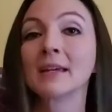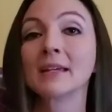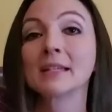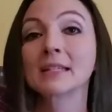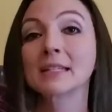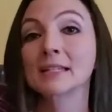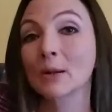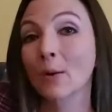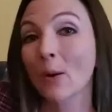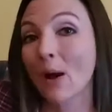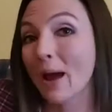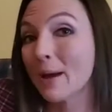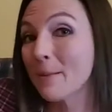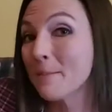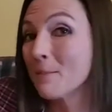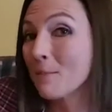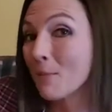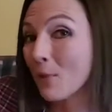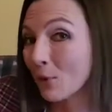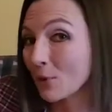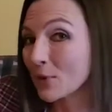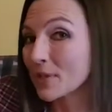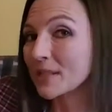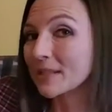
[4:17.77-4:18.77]
So I
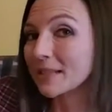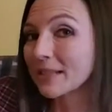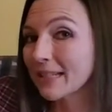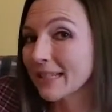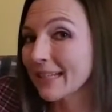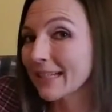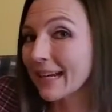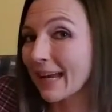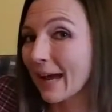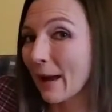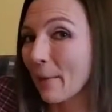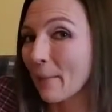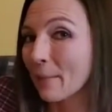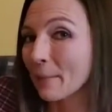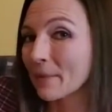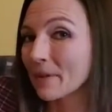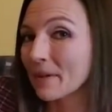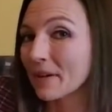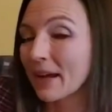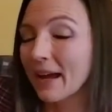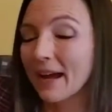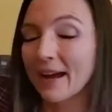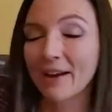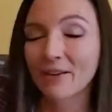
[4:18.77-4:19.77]
mostly kept
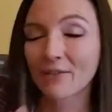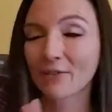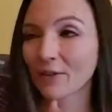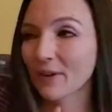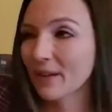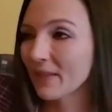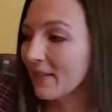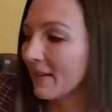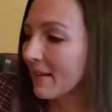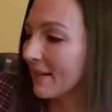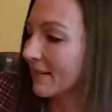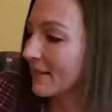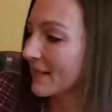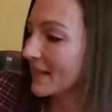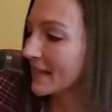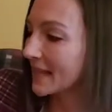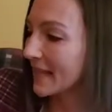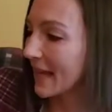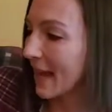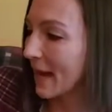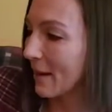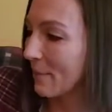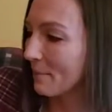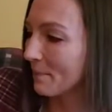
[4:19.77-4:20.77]
everything the
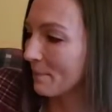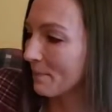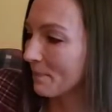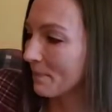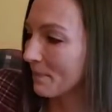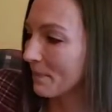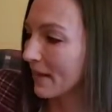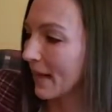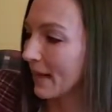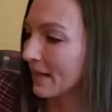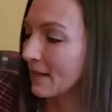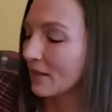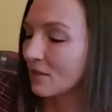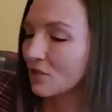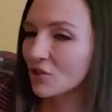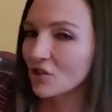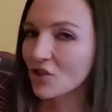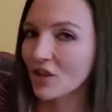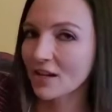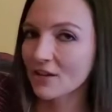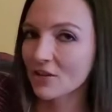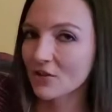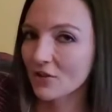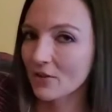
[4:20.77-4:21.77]
same. I didn't
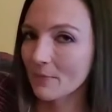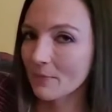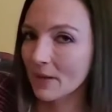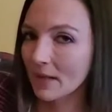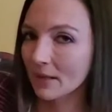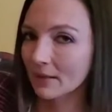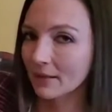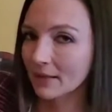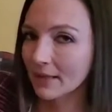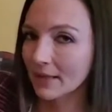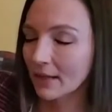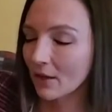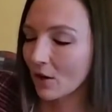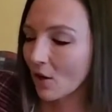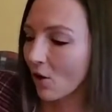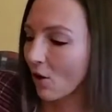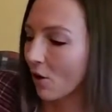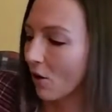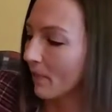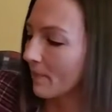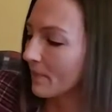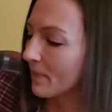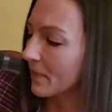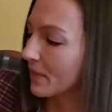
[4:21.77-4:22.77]
change the melody at
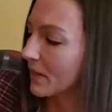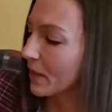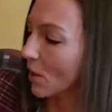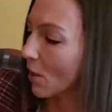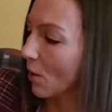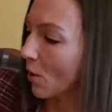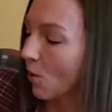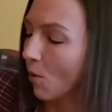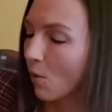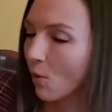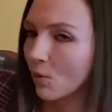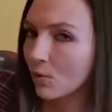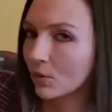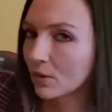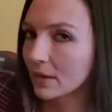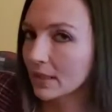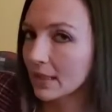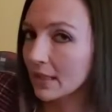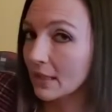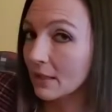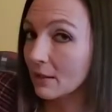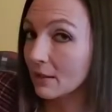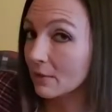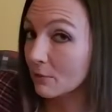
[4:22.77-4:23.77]
all. The
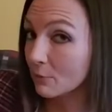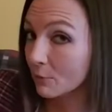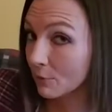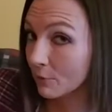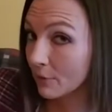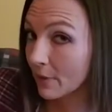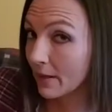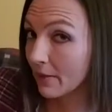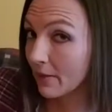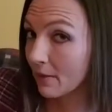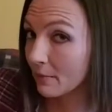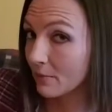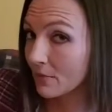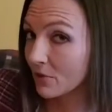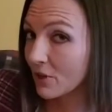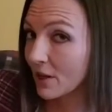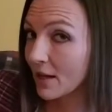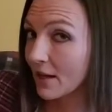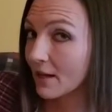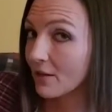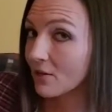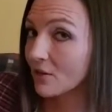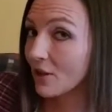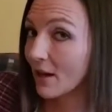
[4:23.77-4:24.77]
only rhythm
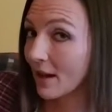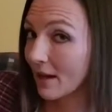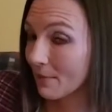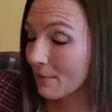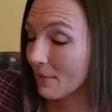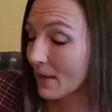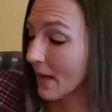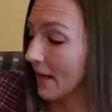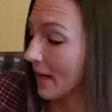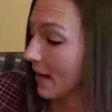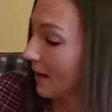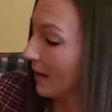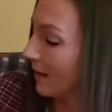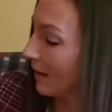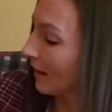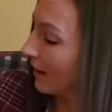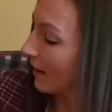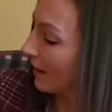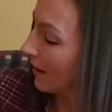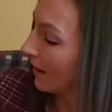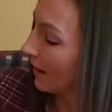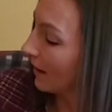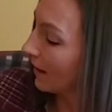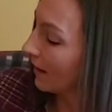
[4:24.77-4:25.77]
change I made
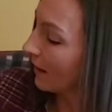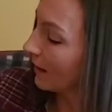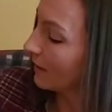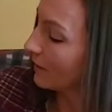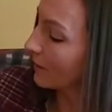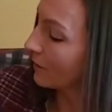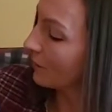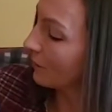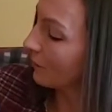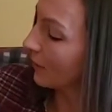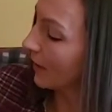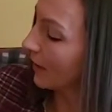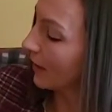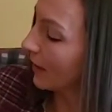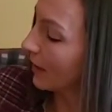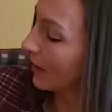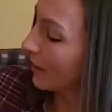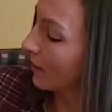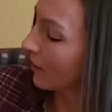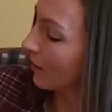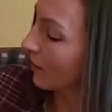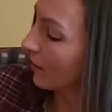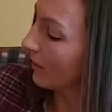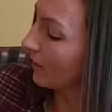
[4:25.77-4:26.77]
is right
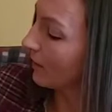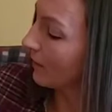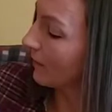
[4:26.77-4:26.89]
here.